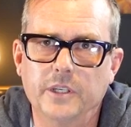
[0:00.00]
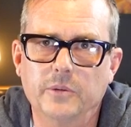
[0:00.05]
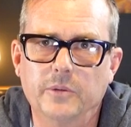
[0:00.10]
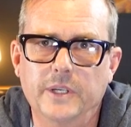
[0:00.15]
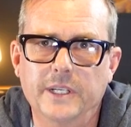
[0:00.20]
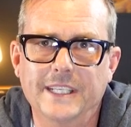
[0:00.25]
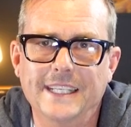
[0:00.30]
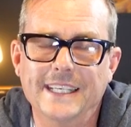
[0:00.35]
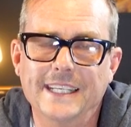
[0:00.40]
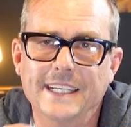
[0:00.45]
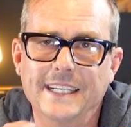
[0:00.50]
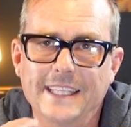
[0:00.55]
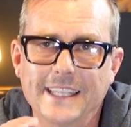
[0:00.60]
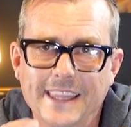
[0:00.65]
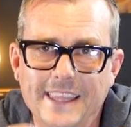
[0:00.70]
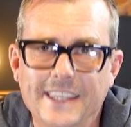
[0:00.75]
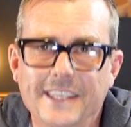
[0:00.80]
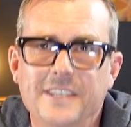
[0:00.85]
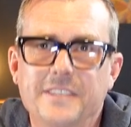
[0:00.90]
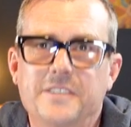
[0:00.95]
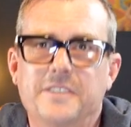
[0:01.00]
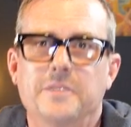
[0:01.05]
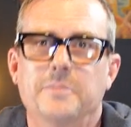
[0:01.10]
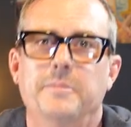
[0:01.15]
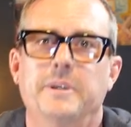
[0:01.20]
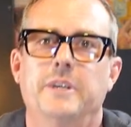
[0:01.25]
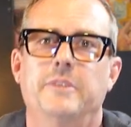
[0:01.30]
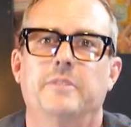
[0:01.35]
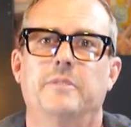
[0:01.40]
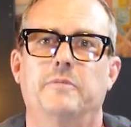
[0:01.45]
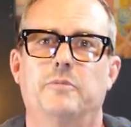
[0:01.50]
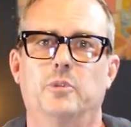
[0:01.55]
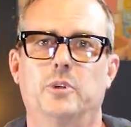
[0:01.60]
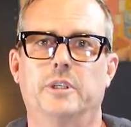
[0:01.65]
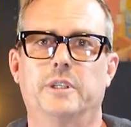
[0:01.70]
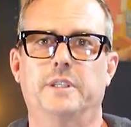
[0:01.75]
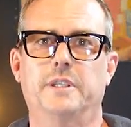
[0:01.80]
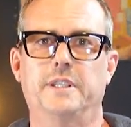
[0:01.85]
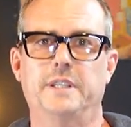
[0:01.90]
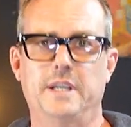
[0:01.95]
you on getting this amount of
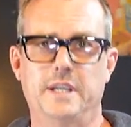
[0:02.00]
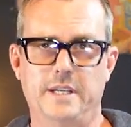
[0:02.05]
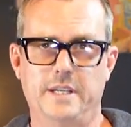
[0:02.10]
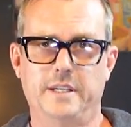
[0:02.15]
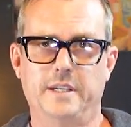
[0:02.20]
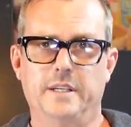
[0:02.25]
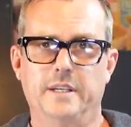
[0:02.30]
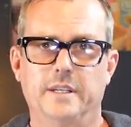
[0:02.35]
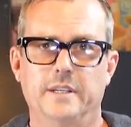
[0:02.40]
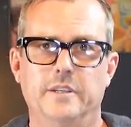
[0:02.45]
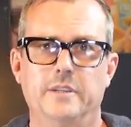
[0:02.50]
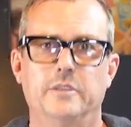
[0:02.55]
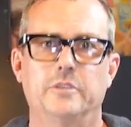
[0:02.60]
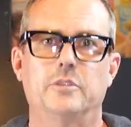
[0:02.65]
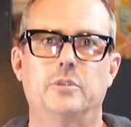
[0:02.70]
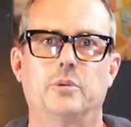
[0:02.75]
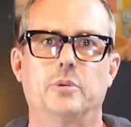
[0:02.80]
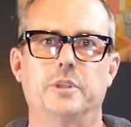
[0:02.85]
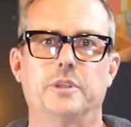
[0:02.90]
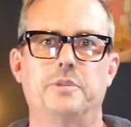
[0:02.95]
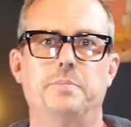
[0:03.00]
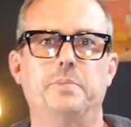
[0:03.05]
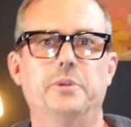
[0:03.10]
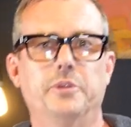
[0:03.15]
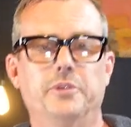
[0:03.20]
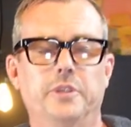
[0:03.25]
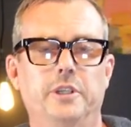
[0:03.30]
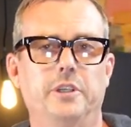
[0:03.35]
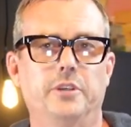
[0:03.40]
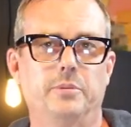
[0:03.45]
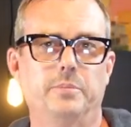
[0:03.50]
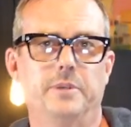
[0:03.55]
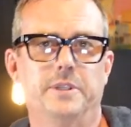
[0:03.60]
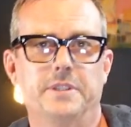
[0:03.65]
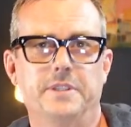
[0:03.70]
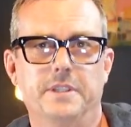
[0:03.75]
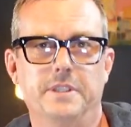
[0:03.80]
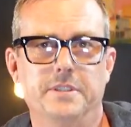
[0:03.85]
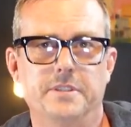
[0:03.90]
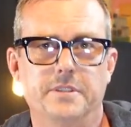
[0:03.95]
work done towards building your
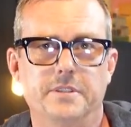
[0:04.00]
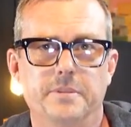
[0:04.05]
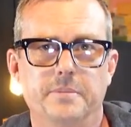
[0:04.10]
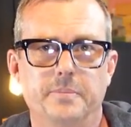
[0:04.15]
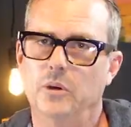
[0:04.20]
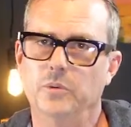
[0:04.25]
business.